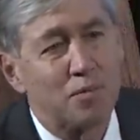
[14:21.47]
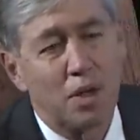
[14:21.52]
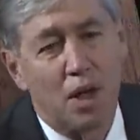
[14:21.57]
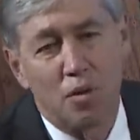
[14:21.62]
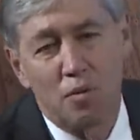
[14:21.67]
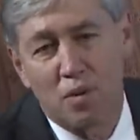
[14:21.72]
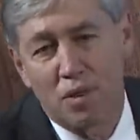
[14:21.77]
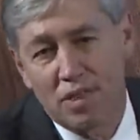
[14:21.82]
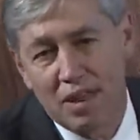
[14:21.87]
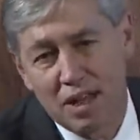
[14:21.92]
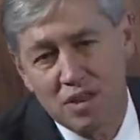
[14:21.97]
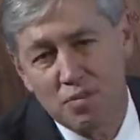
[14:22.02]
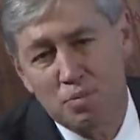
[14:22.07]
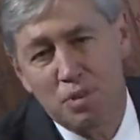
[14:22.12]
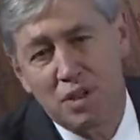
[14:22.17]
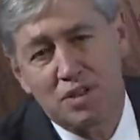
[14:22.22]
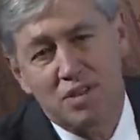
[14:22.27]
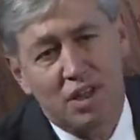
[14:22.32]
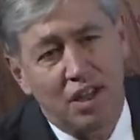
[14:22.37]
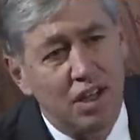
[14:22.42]
And that's
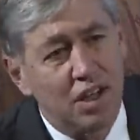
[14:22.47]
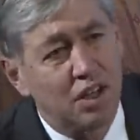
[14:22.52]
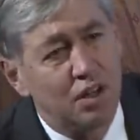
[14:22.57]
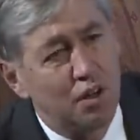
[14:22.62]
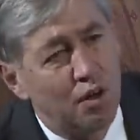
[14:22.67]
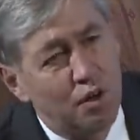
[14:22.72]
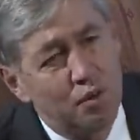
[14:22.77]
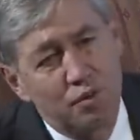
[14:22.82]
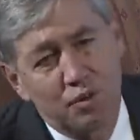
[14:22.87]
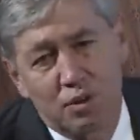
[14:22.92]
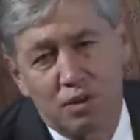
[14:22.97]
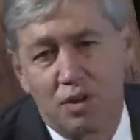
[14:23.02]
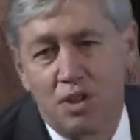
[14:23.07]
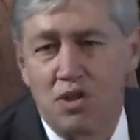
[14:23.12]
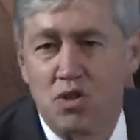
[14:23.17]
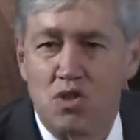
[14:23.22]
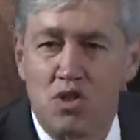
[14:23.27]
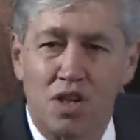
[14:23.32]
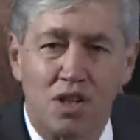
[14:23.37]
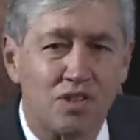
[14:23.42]
been taken over
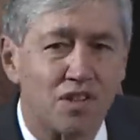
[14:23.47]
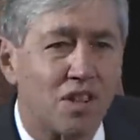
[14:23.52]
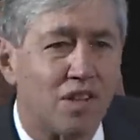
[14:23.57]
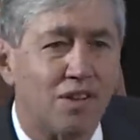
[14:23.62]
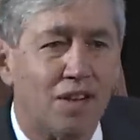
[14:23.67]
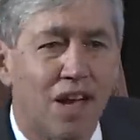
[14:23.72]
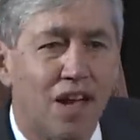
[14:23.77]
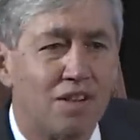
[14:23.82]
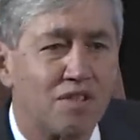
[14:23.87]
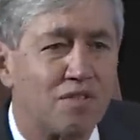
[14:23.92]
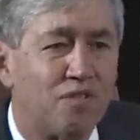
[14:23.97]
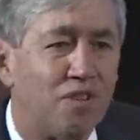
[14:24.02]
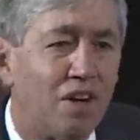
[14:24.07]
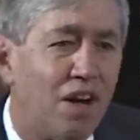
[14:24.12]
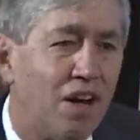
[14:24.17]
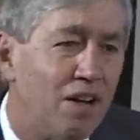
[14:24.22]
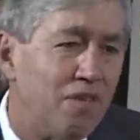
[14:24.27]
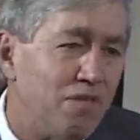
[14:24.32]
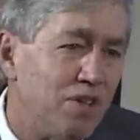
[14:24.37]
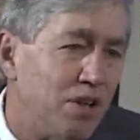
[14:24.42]
in just the last
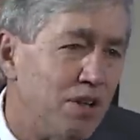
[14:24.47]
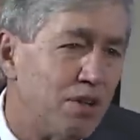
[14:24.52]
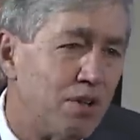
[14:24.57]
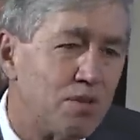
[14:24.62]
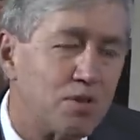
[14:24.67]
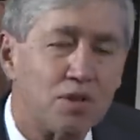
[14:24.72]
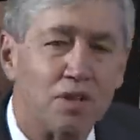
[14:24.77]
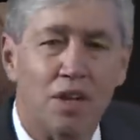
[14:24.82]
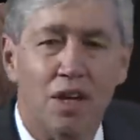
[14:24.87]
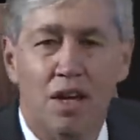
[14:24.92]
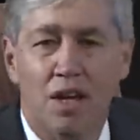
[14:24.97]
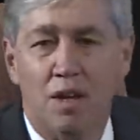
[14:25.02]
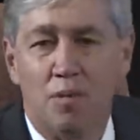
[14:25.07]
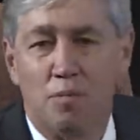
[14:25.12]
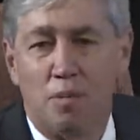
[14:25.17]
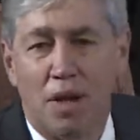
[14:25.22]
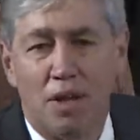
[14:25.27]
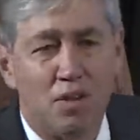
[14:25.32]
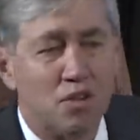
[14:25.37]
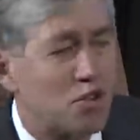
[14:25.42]
five years
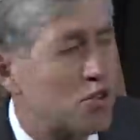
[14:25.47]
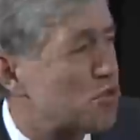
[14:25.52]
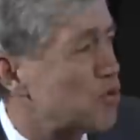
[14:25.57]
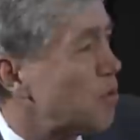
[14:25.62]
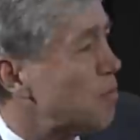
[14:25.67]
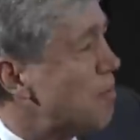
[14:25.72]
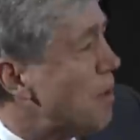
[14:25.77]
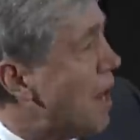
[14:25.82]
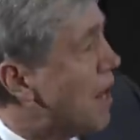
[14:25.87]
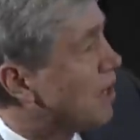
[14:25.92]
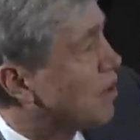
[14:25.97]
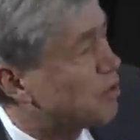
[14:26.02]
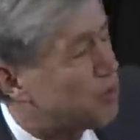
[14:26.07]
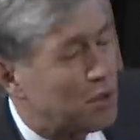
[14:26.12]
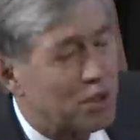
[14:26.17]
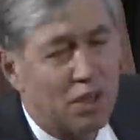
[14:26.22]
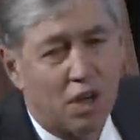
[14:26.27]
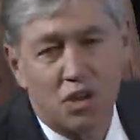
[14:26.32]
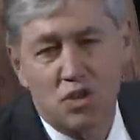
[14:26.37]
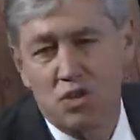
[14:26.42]
by this dramatic
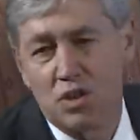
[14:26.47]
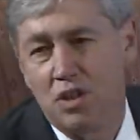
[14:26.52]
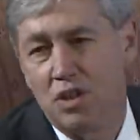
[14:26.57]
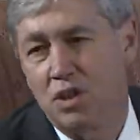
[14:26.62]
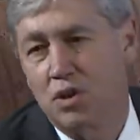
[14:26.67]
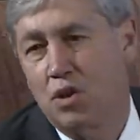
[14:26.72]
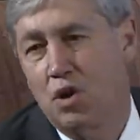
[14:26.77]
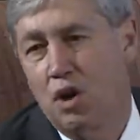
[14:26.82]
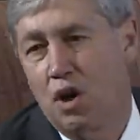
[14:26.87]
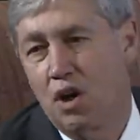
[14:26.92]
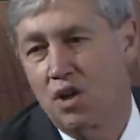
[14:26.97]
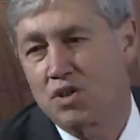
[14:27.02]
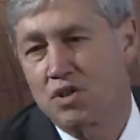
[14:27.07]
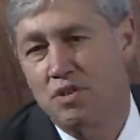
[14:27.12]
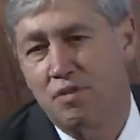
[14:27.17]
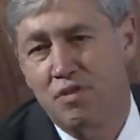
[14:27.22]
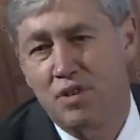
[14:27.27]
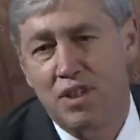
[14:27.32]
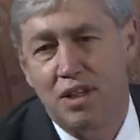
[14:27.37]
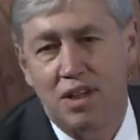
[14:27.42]
reduction in cost
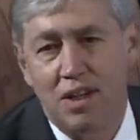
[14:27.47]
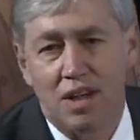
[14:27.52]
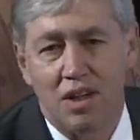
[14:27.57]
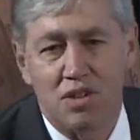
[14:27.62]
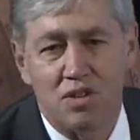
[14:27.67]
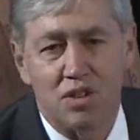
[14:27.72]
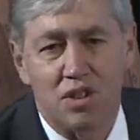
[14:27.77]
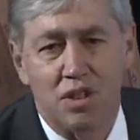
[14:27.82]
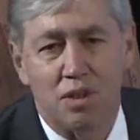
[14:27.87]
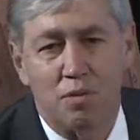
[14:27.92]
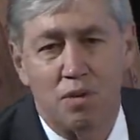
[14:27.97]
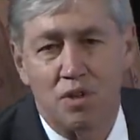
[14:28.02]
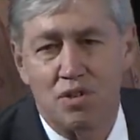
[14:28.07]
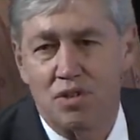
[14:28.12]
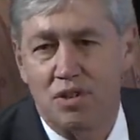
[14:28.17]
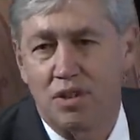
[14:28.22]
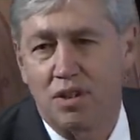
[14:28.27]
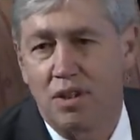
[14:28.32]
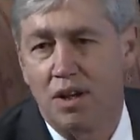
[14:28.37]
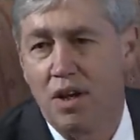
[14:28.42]
of DNA
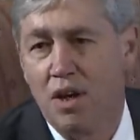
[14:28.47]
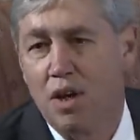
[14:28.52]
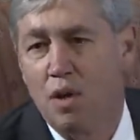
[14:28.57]
sequencing,